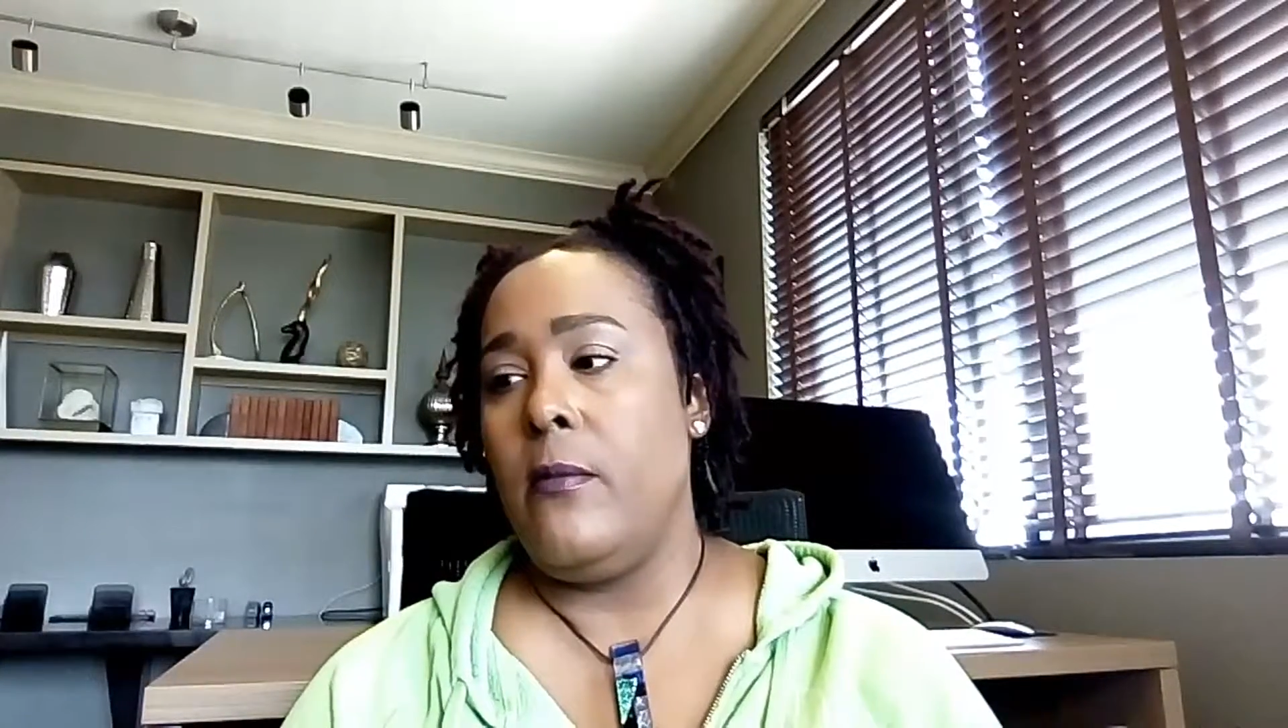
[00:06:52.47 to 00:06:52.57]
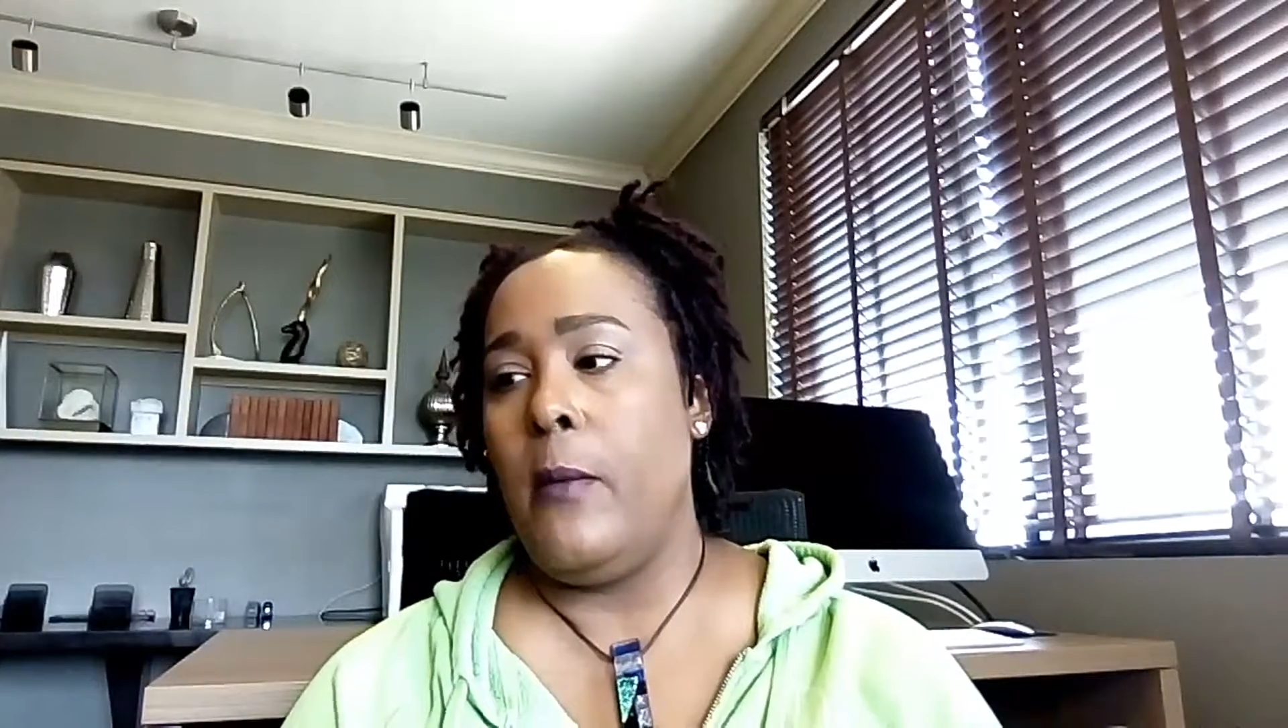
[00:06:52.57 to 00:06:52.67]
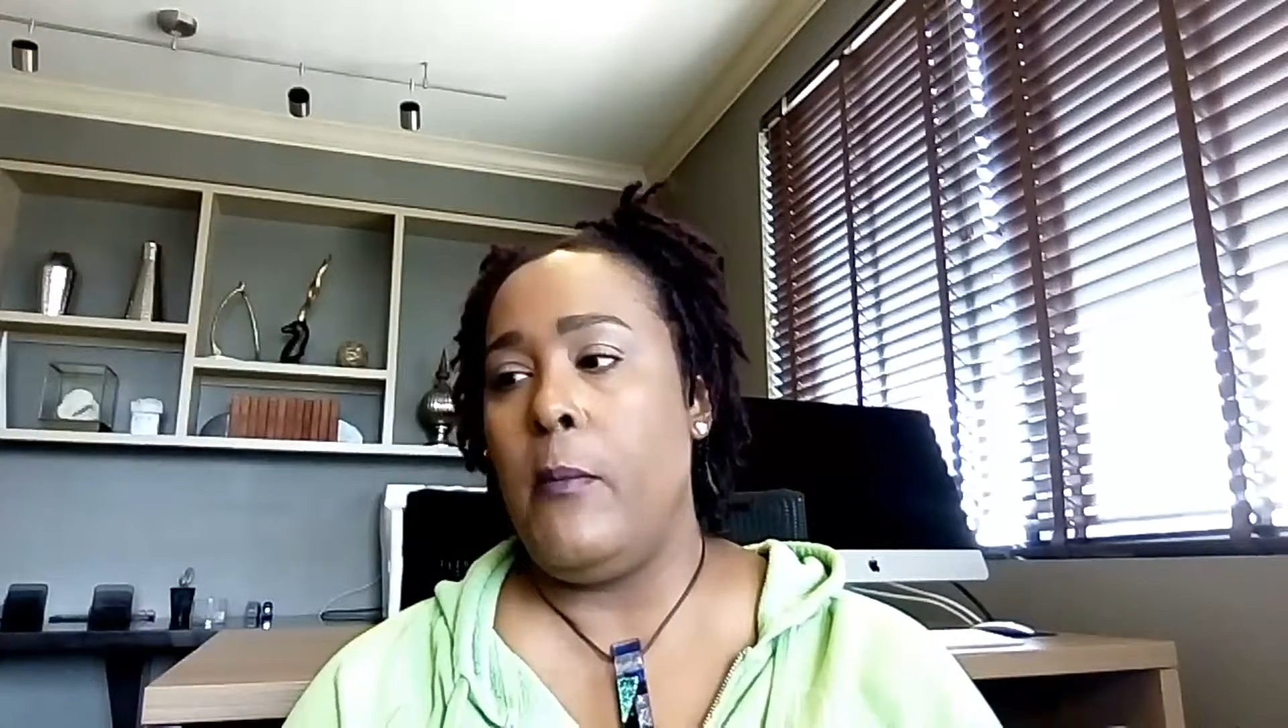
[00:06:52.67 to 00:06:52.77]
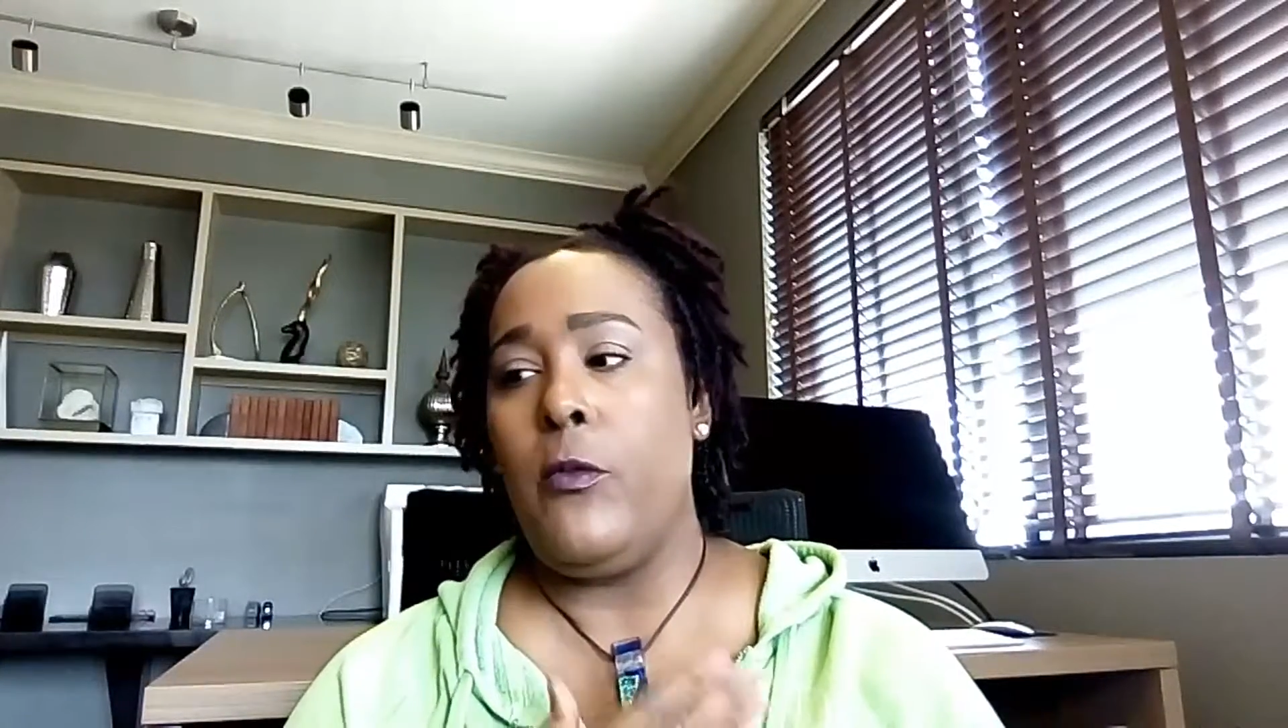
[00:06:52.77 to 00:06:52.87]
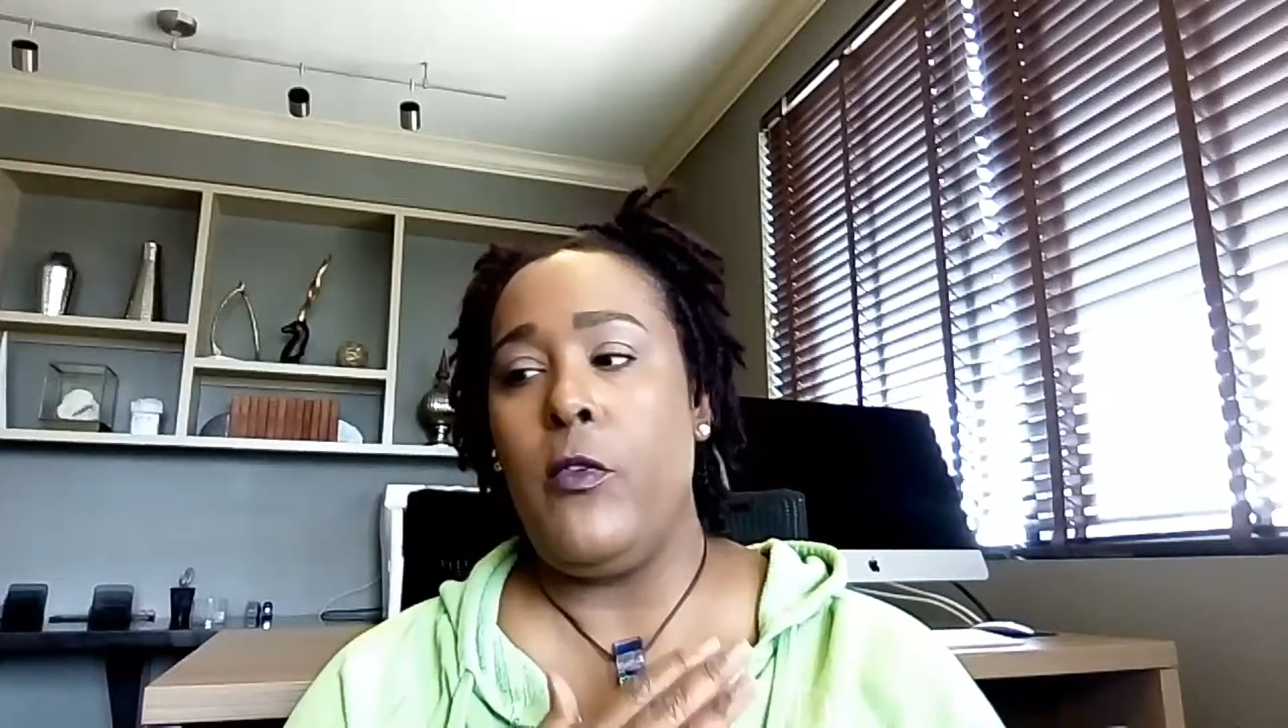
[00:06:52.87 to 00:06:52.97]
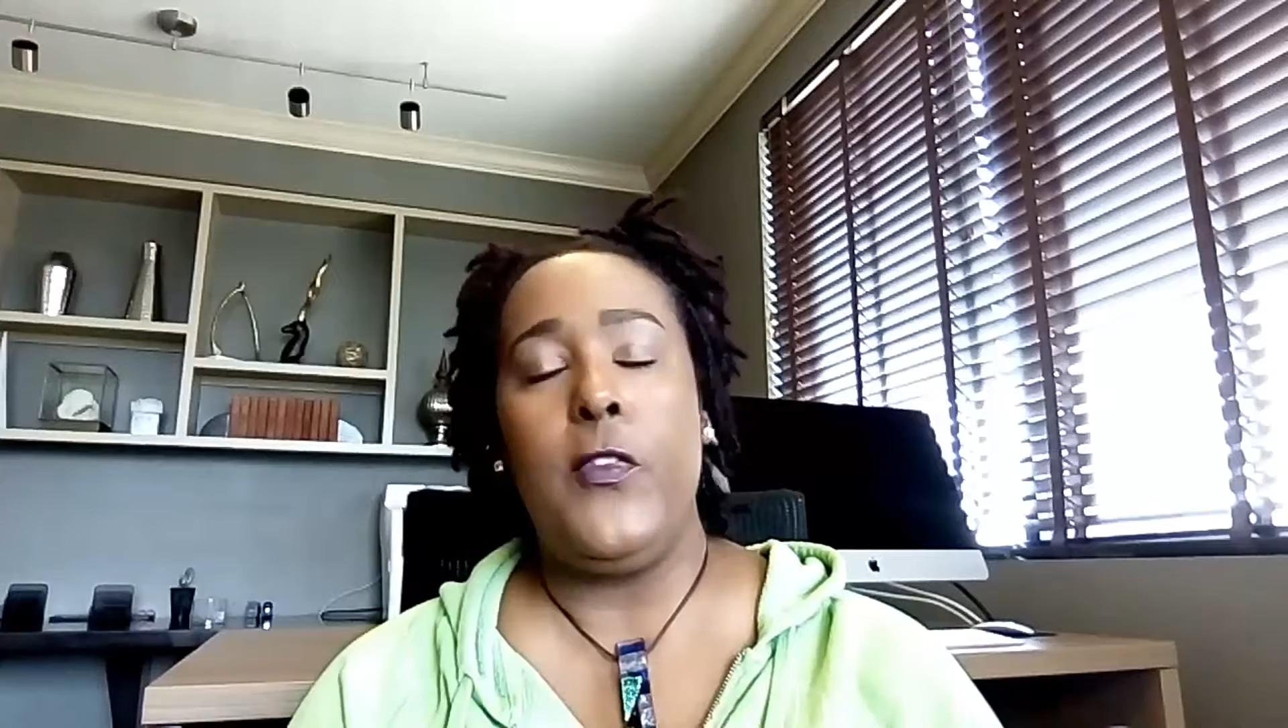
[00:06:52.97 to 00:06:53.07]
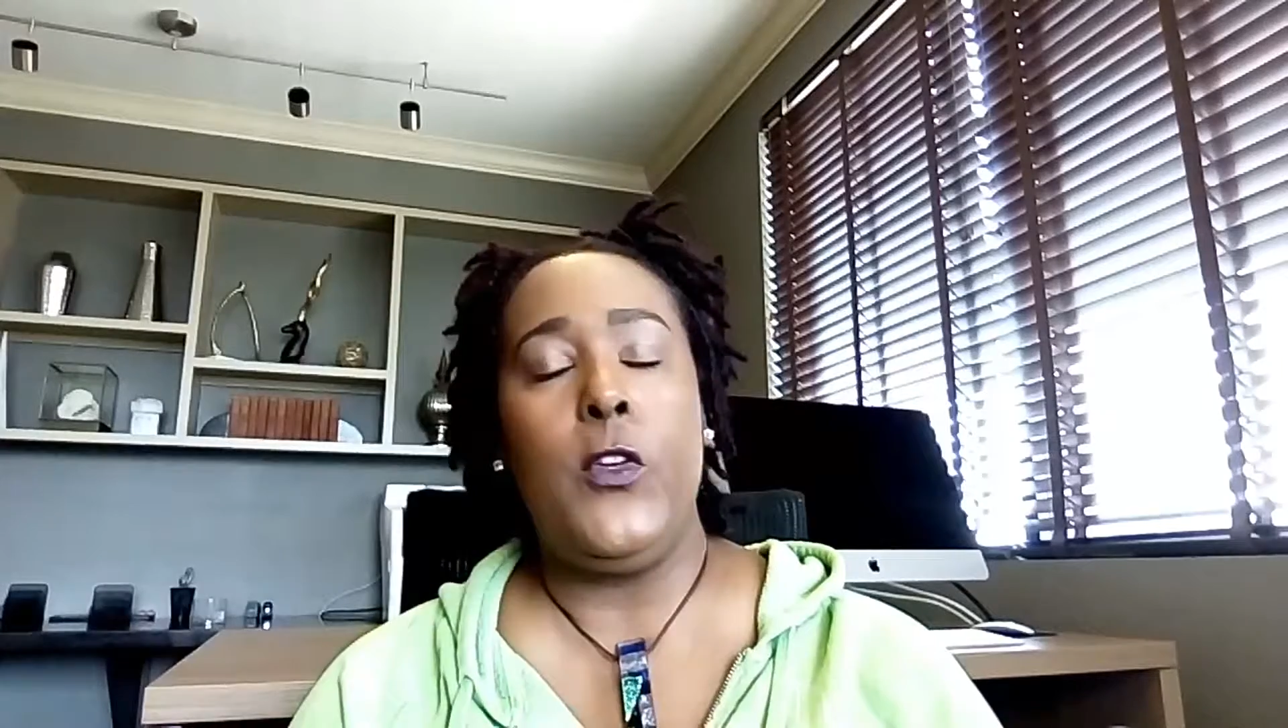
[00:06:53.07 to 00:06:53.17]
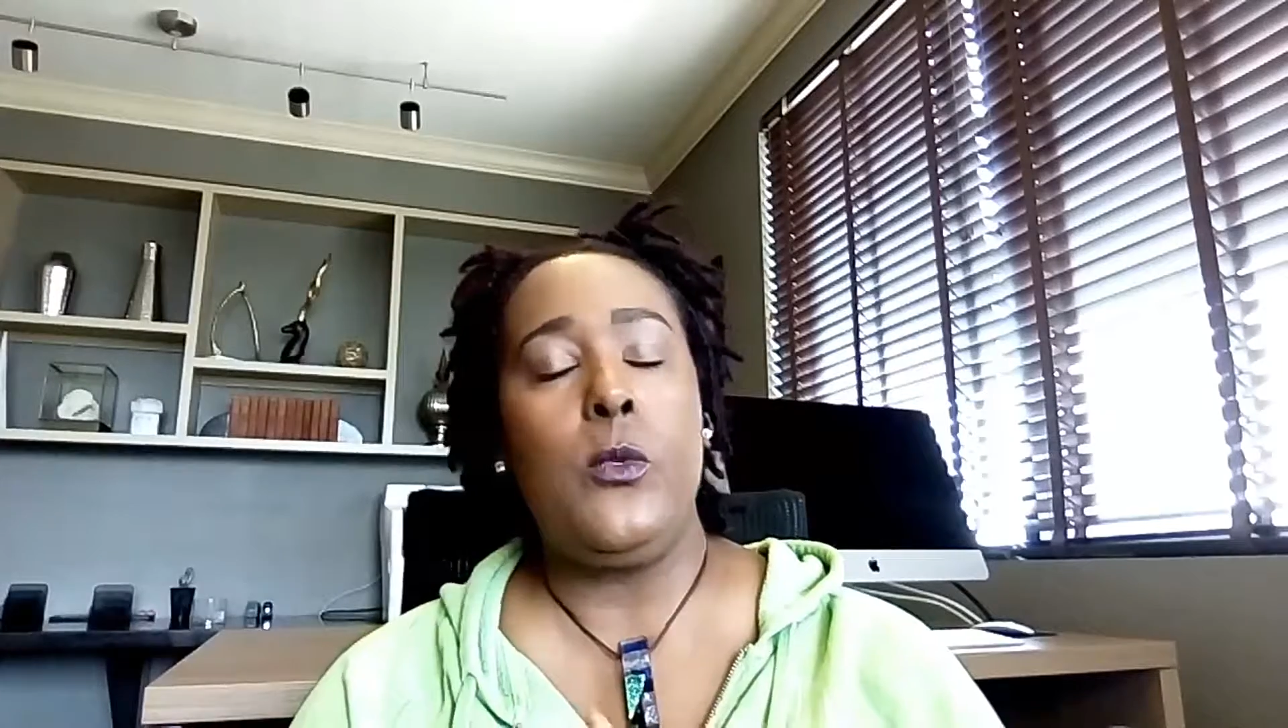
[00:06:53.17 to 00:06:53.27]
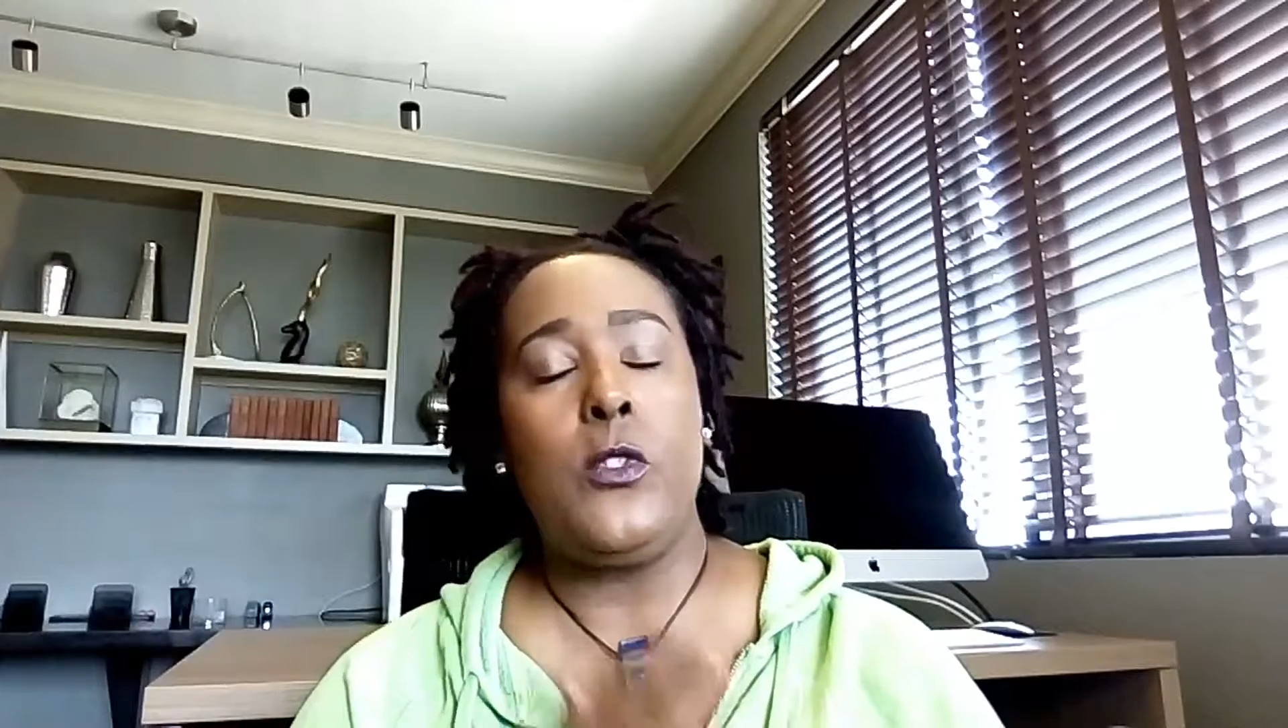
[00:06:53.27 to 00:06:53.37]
my review